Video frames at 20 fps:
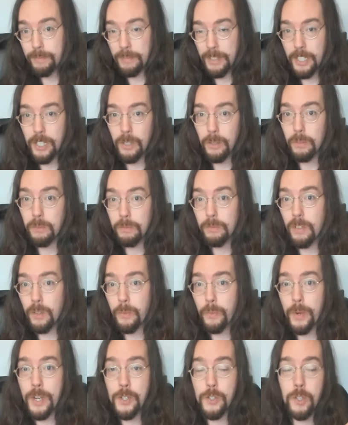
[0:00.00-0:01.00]
you know, a
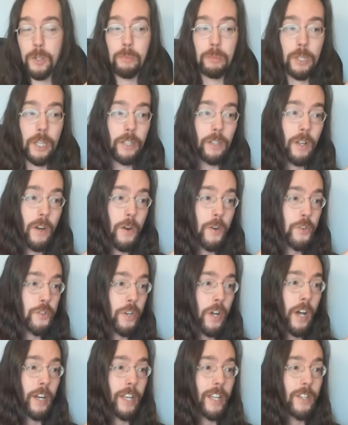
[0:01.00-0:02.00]
reasonably large
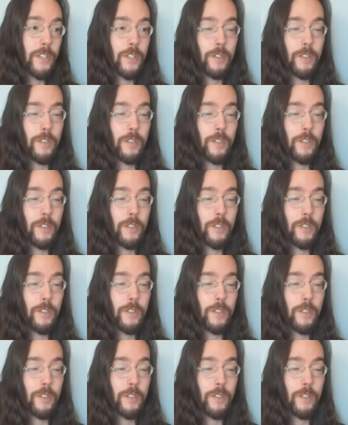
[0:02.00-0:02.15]
audience,